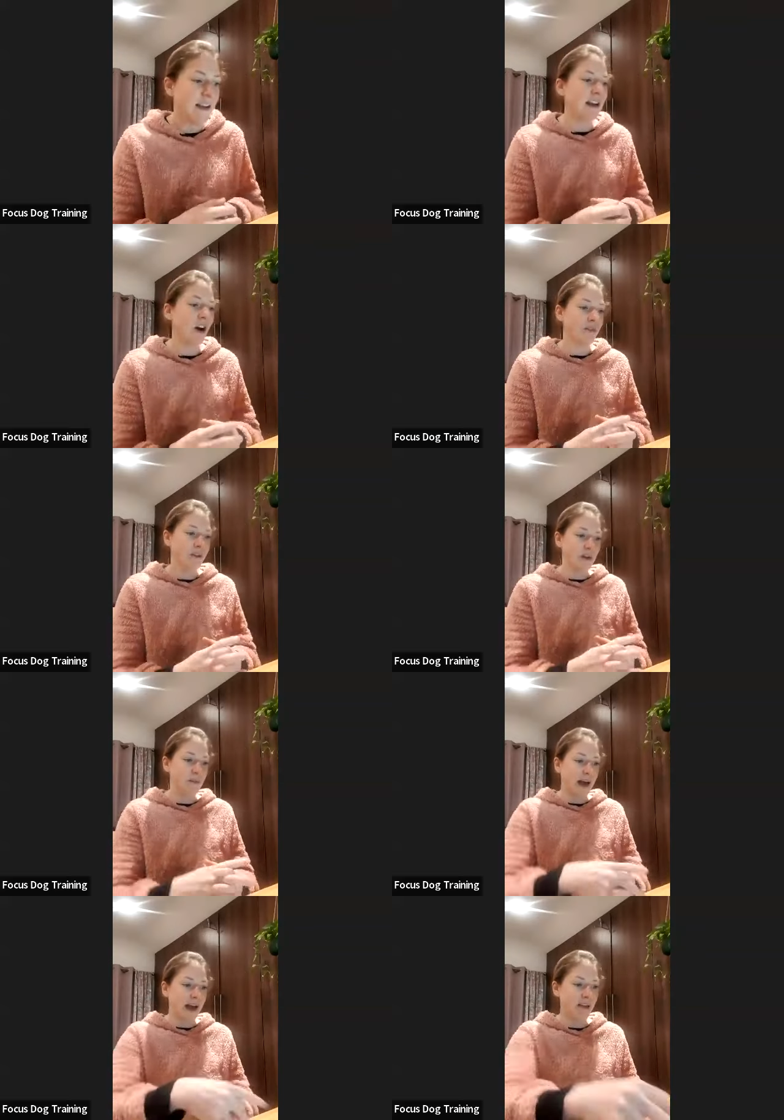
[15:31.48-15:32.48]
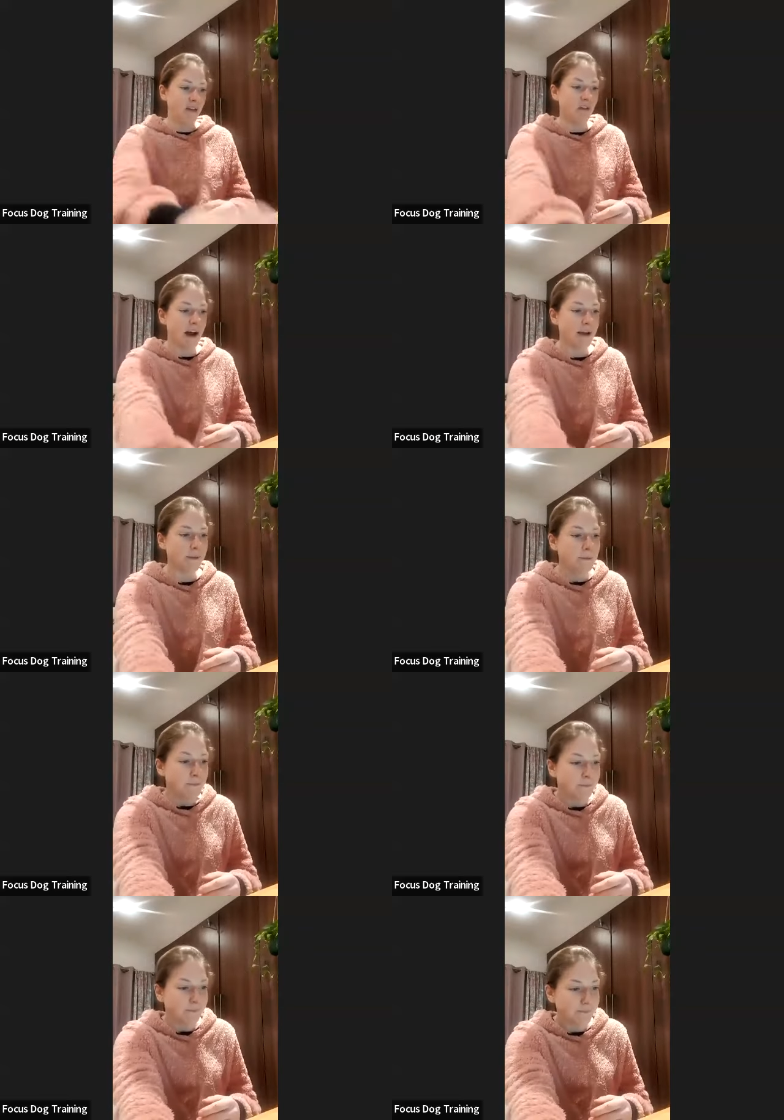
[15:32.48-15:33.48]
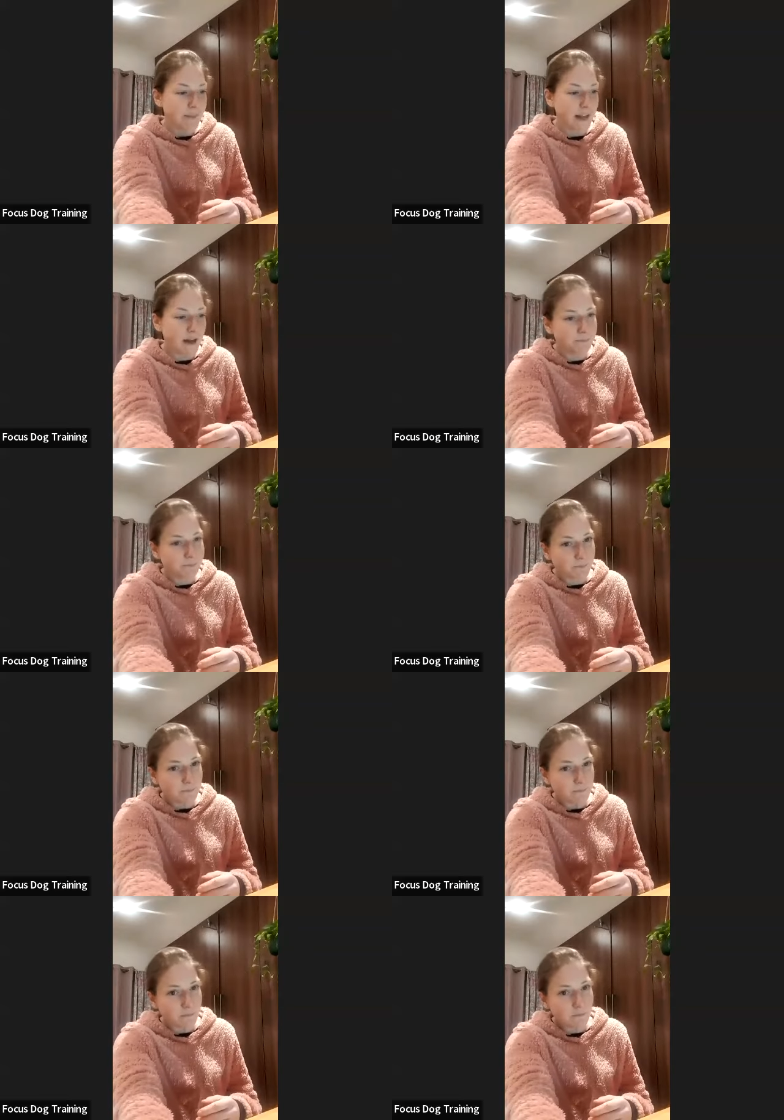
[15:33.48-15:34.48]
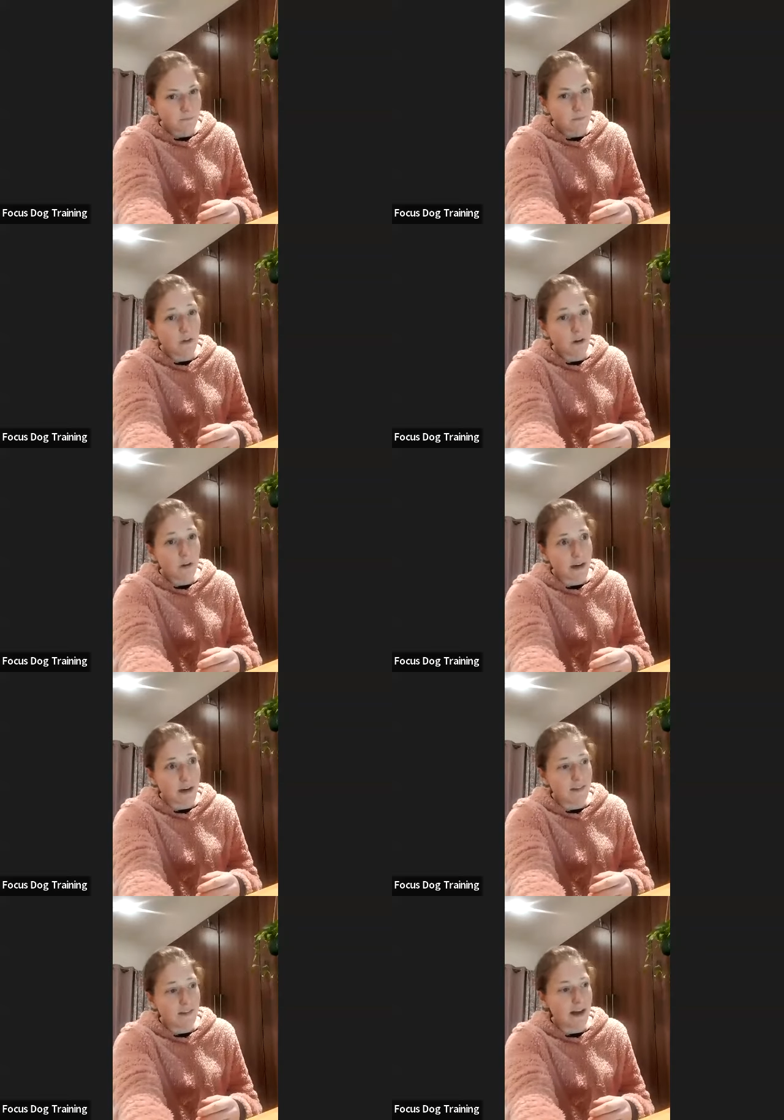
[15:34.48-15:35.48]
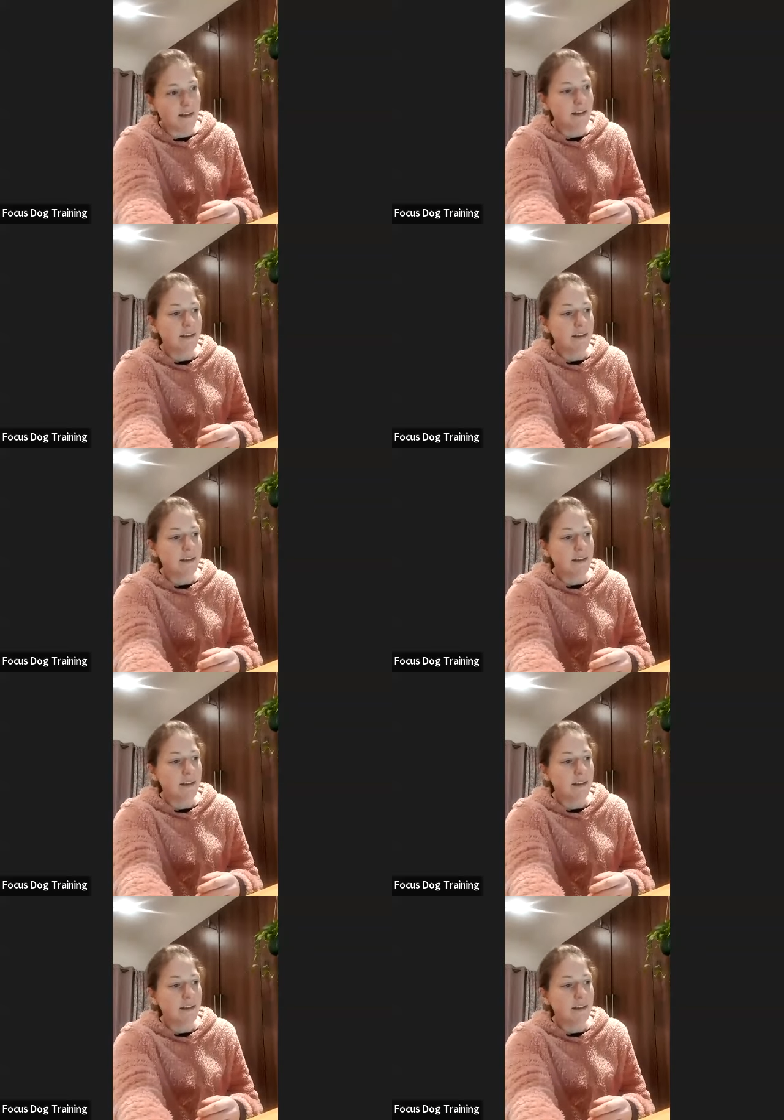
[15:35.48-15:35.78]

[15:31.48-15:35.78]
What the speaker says: in offered behaviour, right? Now, dog training then.